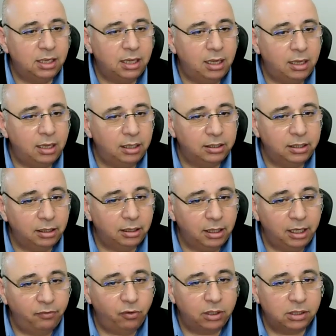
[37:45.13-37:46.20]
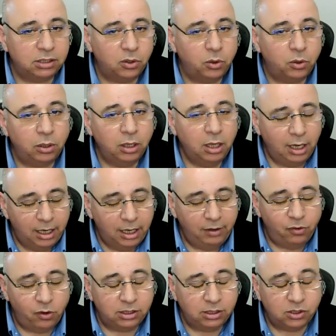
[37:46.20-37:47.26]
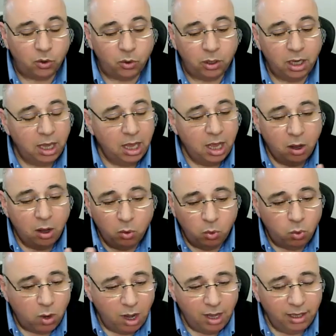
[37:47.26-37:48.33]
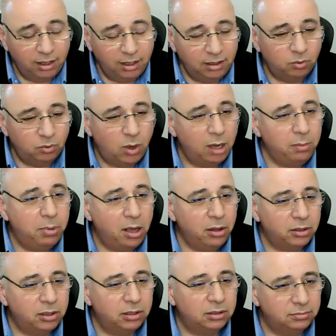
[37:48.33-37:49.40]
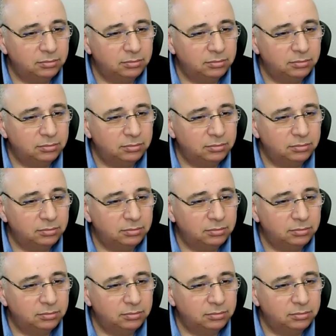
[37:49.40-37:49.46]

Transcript: It can live on its own. Why bother?